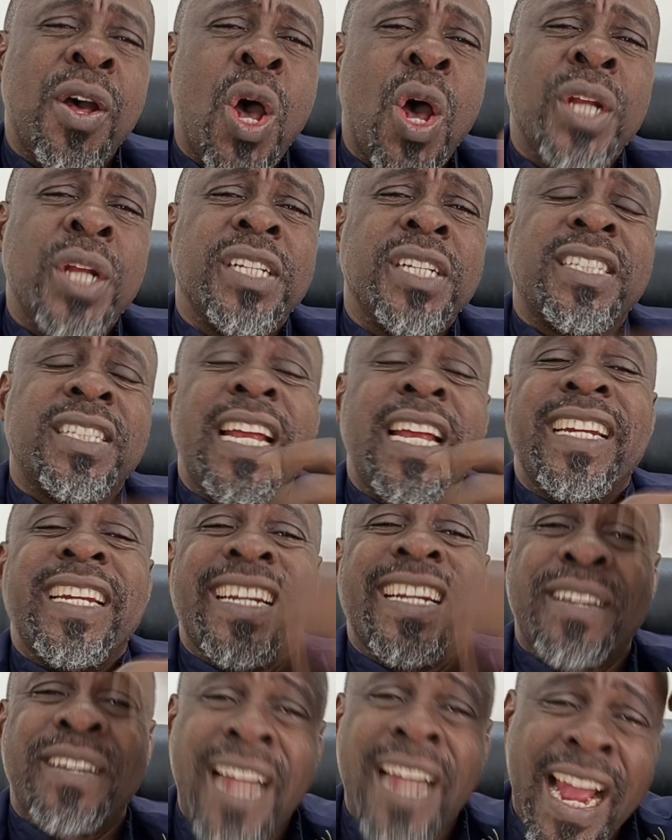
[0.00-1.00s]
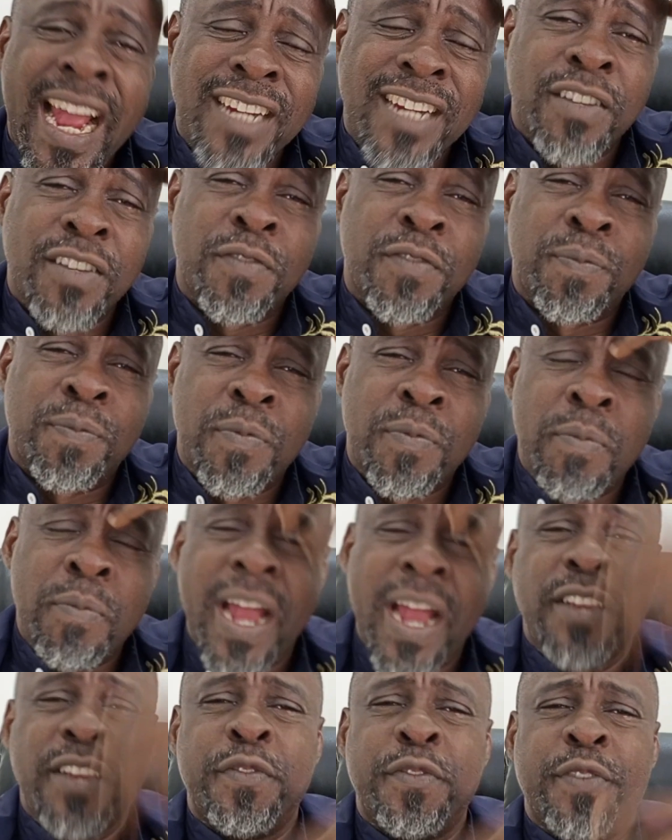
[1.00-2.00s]
understand the kind of
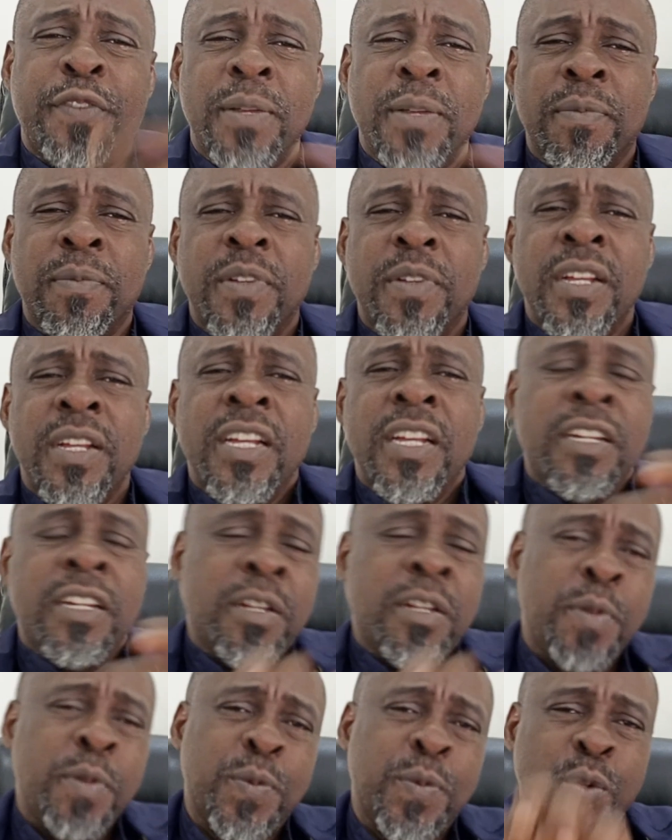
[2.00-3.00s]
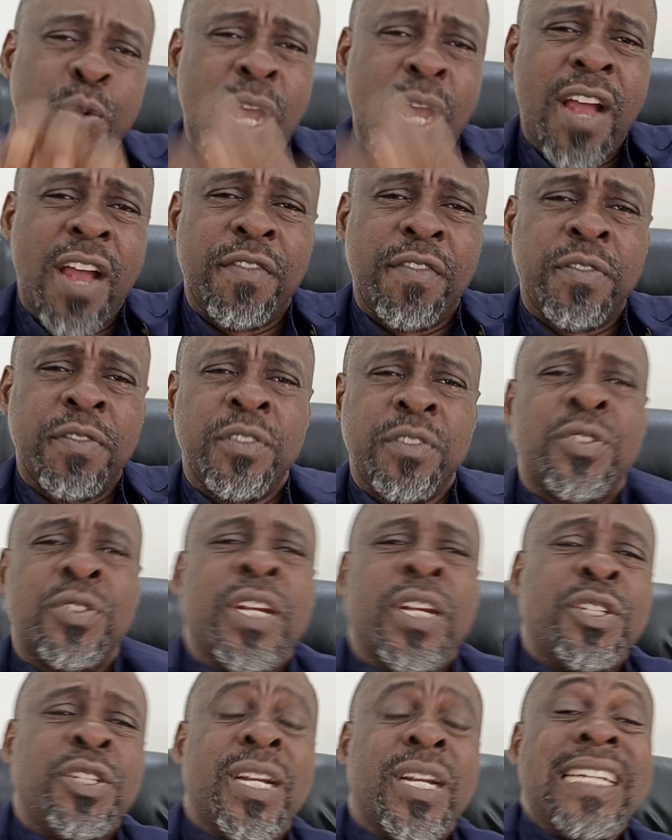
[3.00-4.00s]
mind frame the people have so
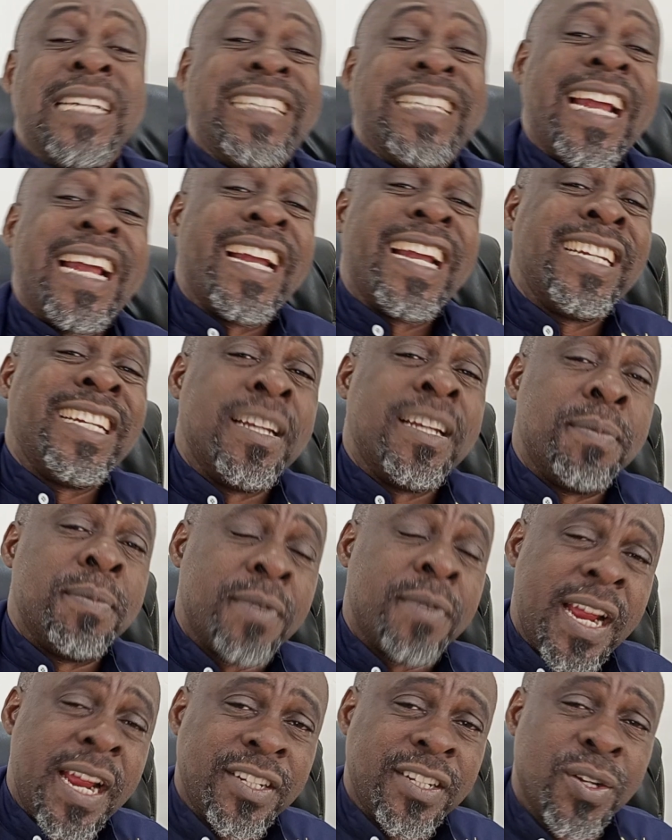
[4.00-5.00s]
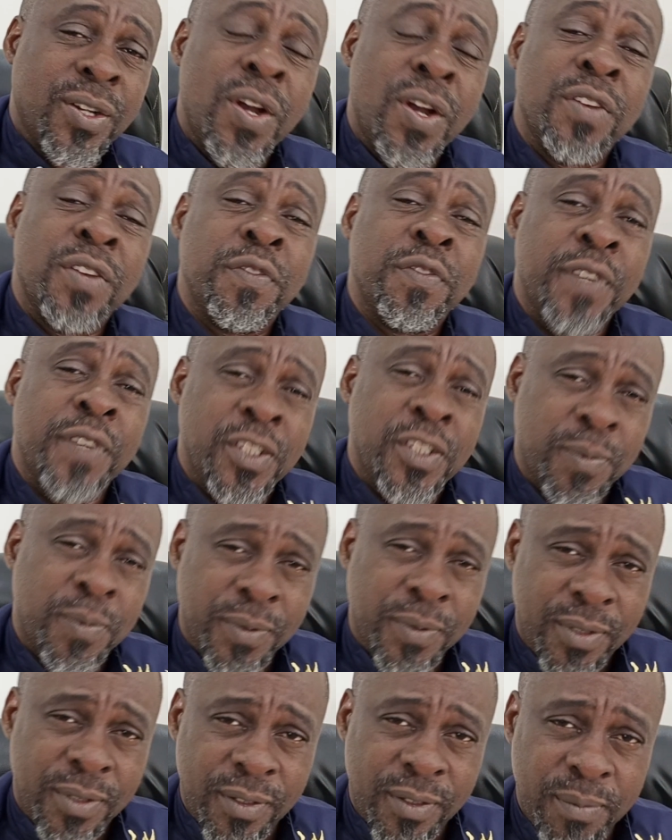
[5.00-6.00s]
that you can target them right on
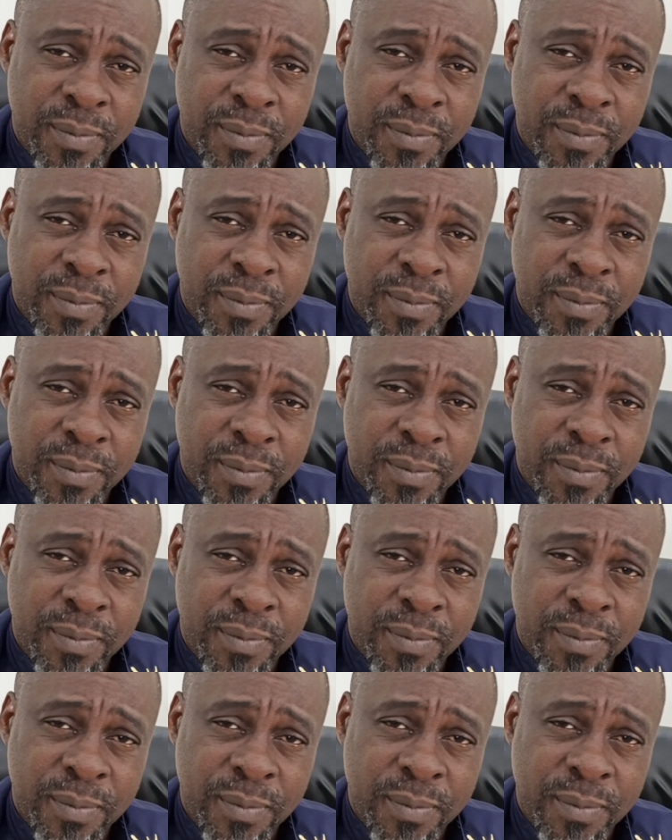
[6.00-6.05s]
Facebook.